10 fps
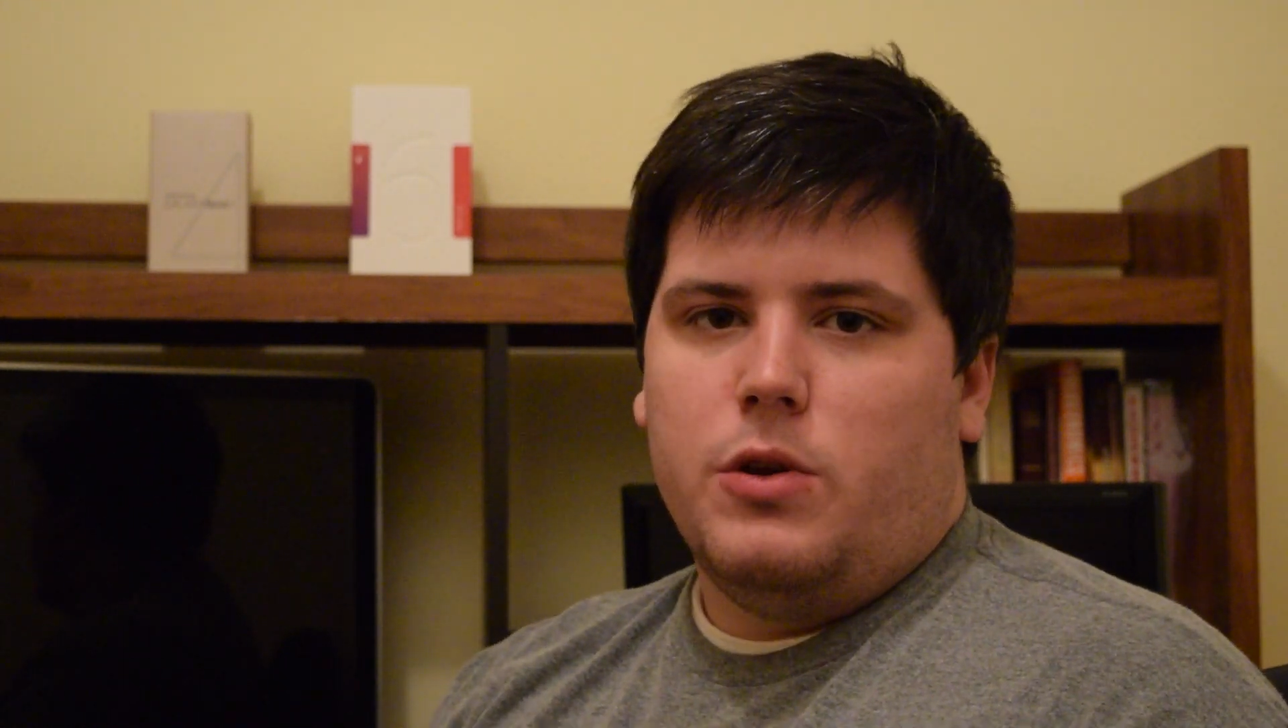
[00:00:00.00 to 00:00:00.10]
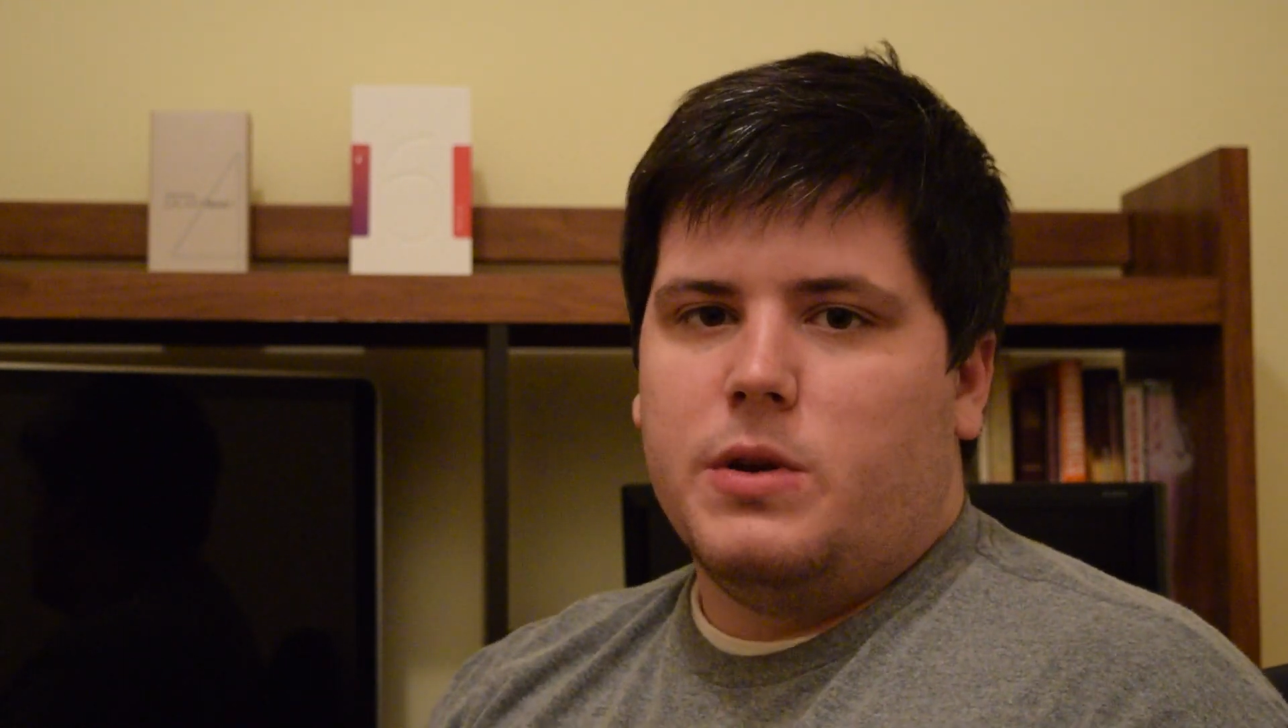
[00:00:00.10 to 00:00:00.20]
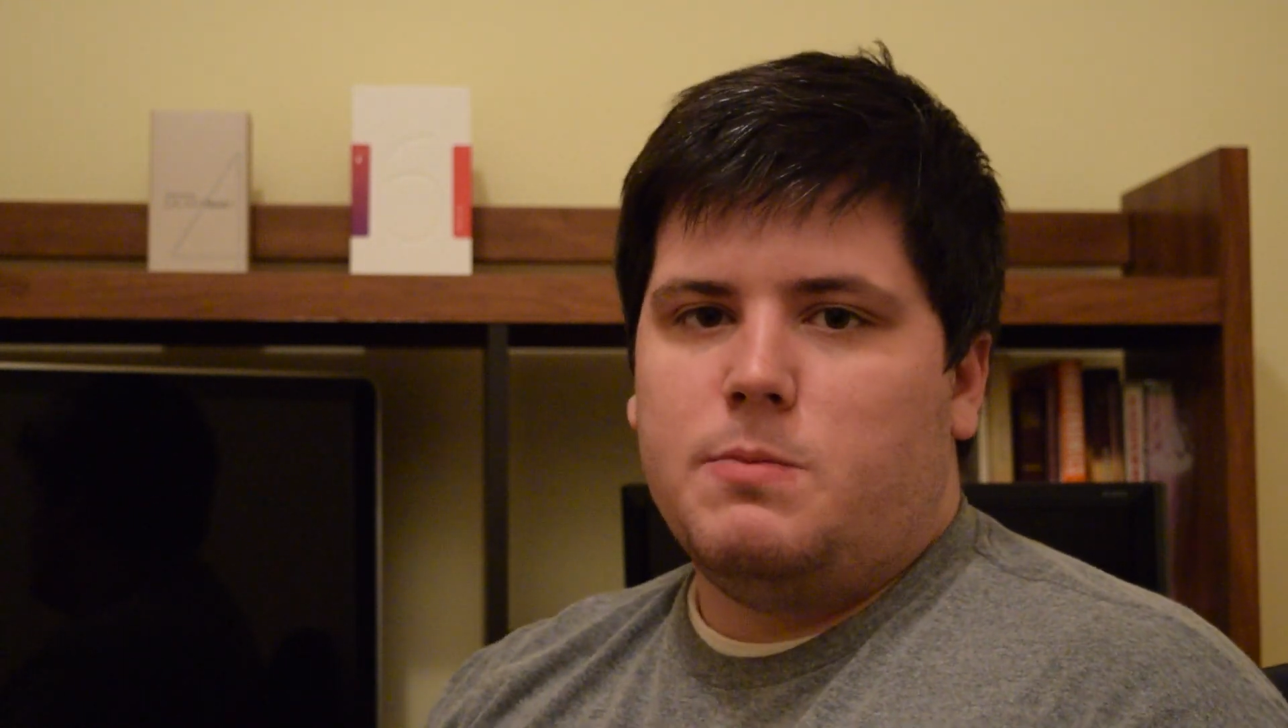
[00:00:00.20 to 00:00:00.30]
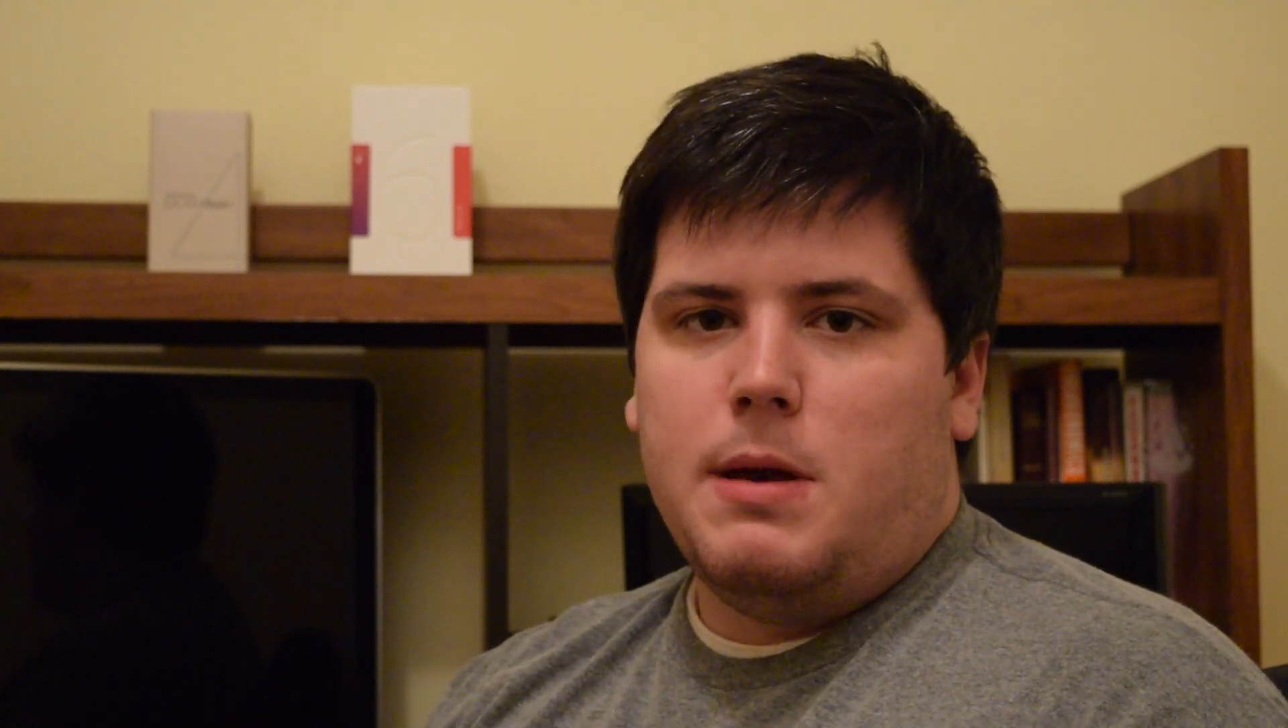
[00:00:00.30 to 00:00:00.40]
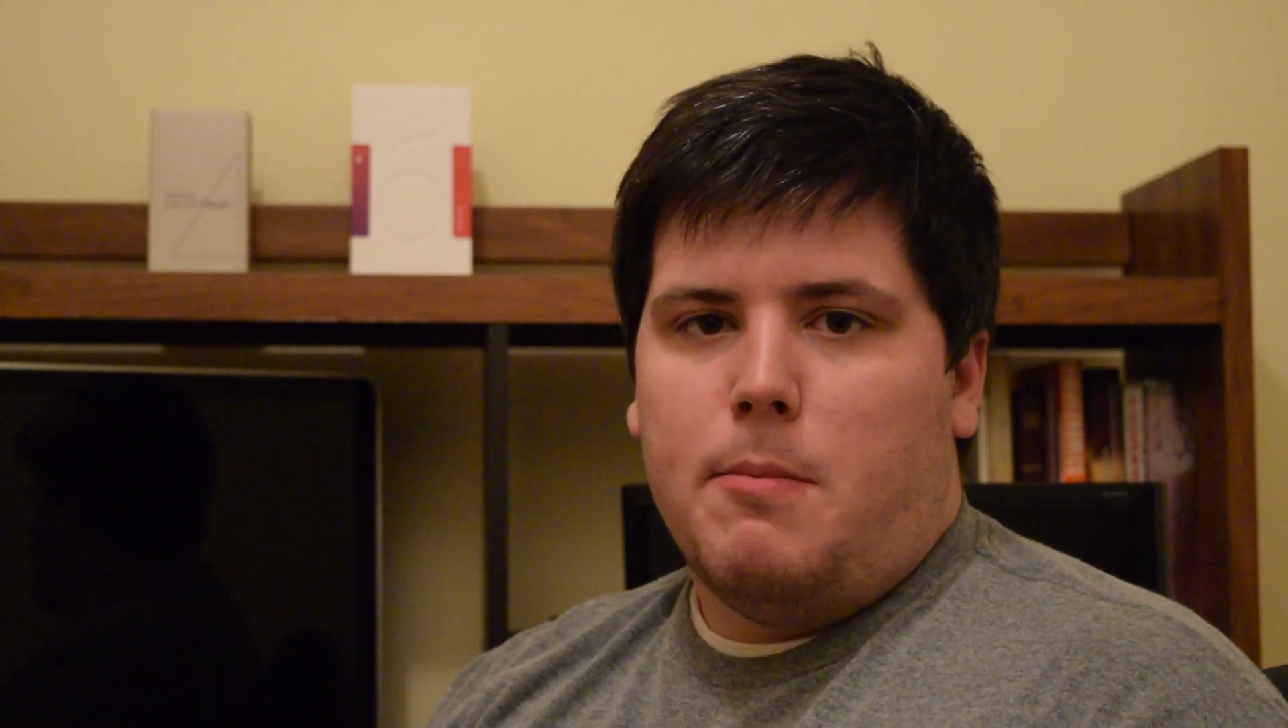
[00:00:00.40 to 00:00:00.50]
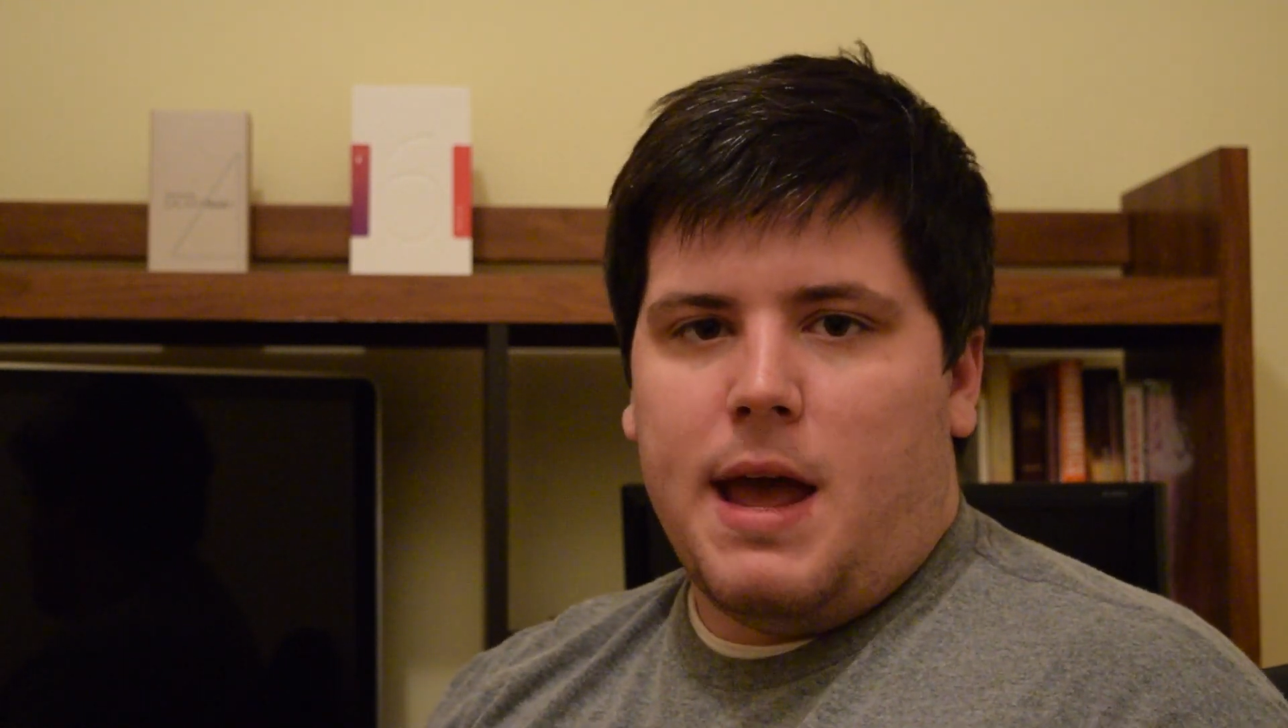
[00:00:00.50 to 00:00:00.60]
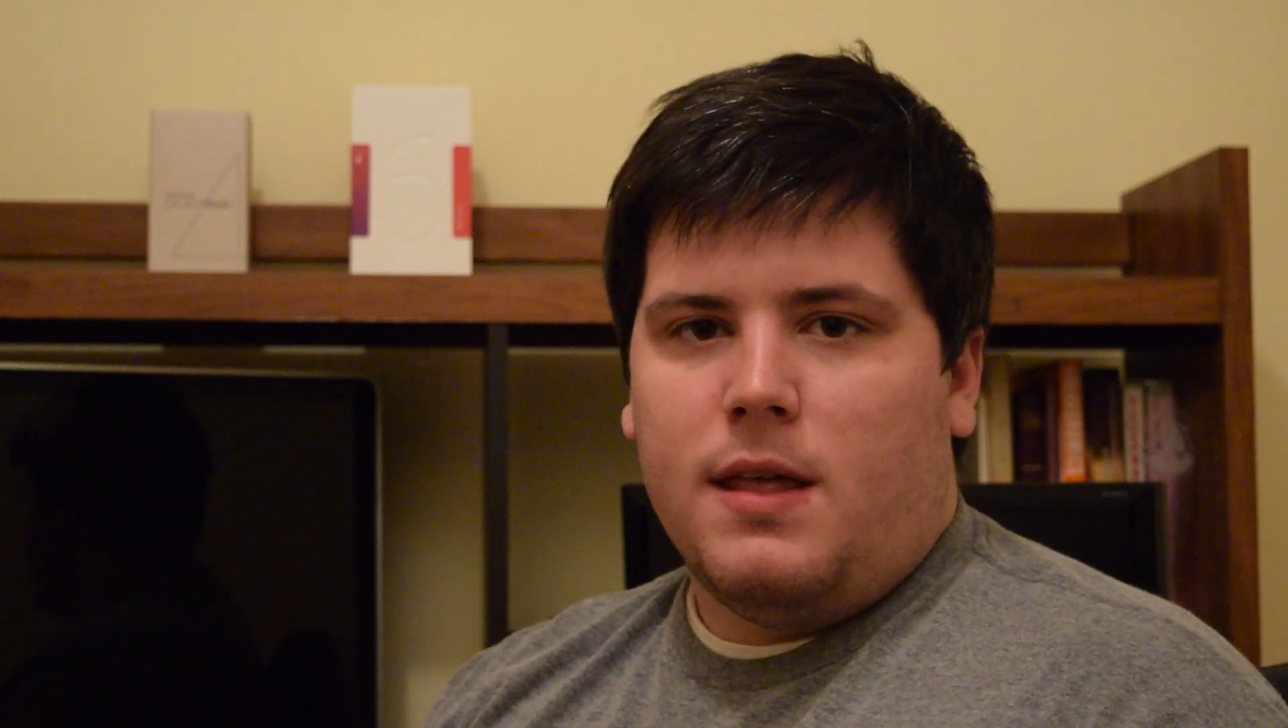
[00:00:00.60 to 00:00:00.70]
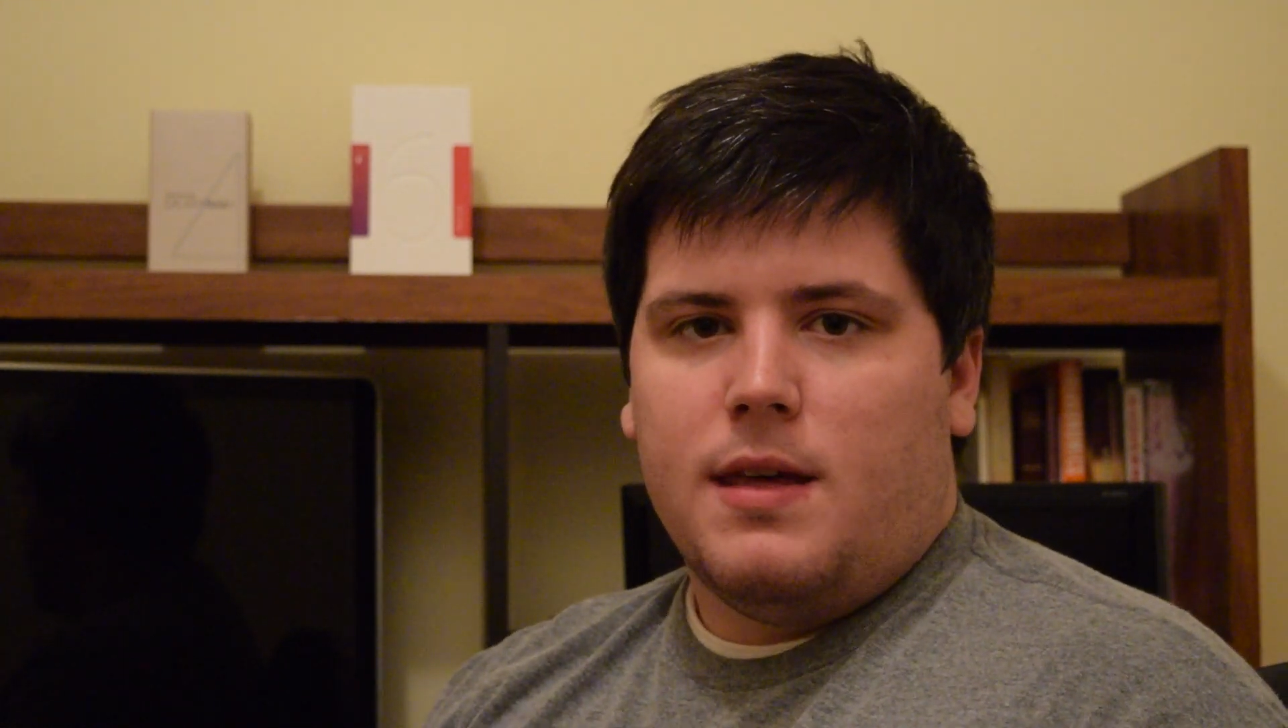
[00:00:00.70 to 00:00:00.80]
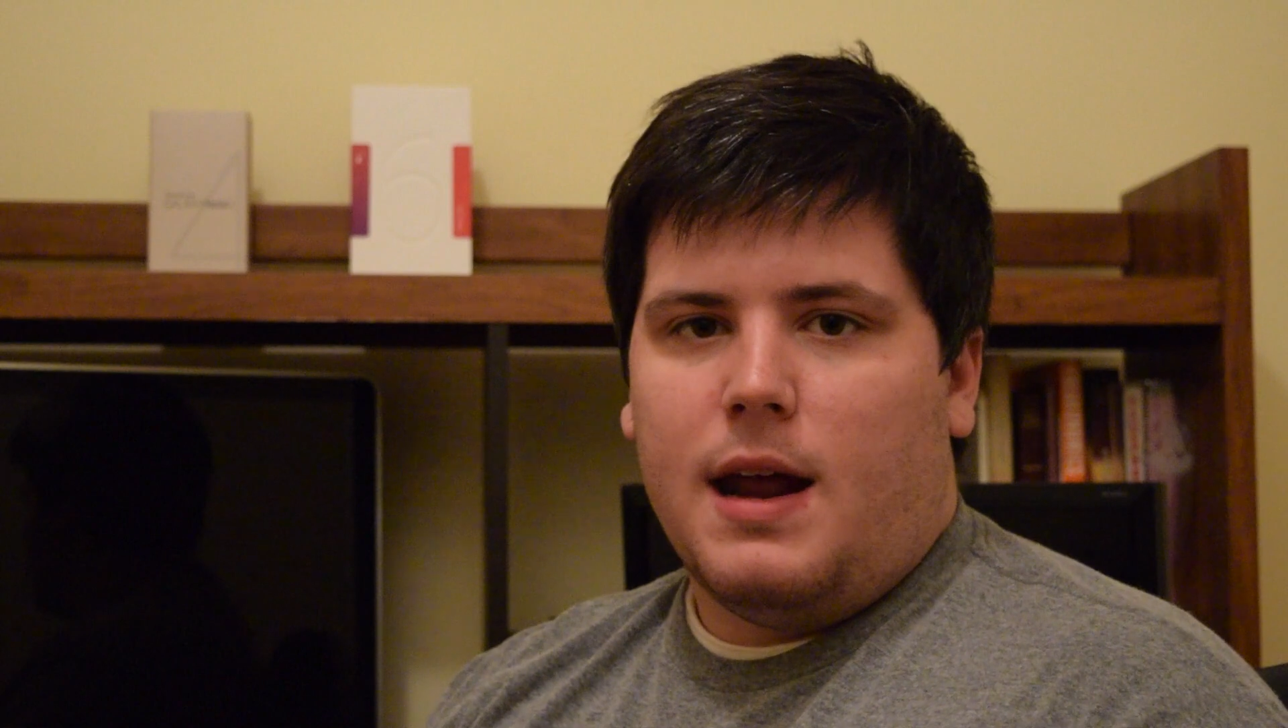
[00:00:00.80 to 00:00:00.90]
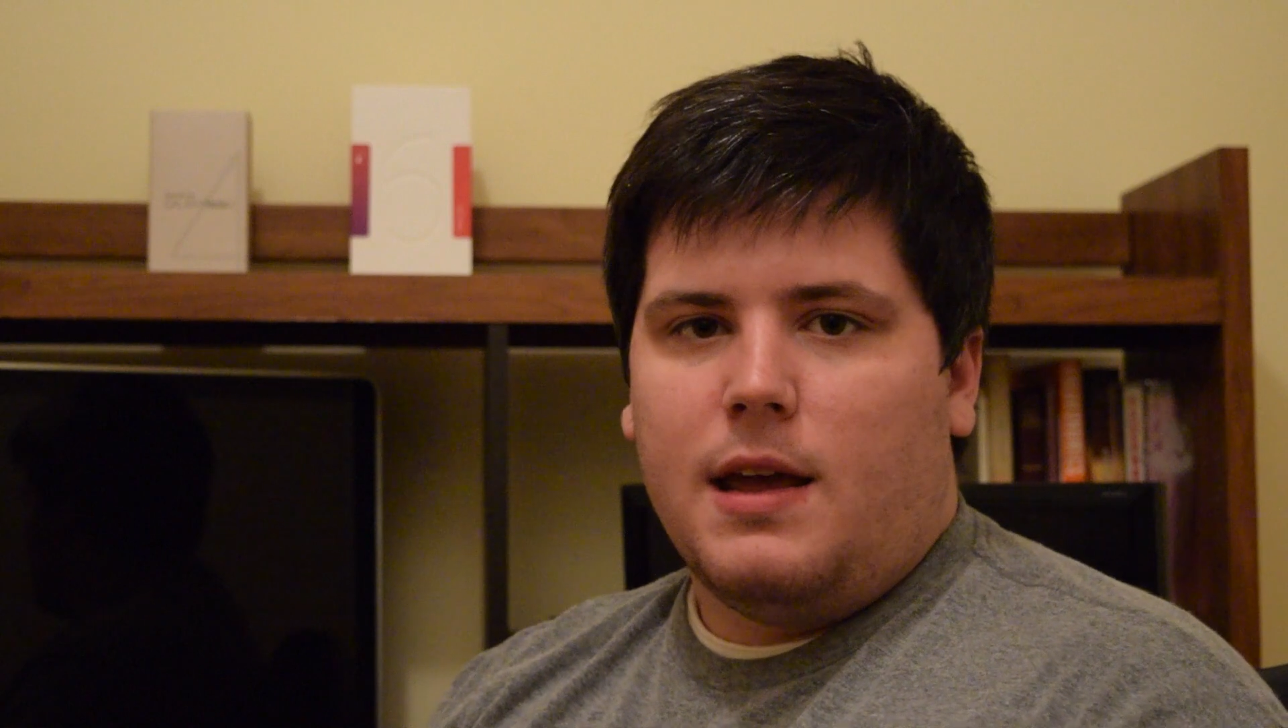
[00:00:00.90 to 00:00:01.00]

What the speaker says: USB bank that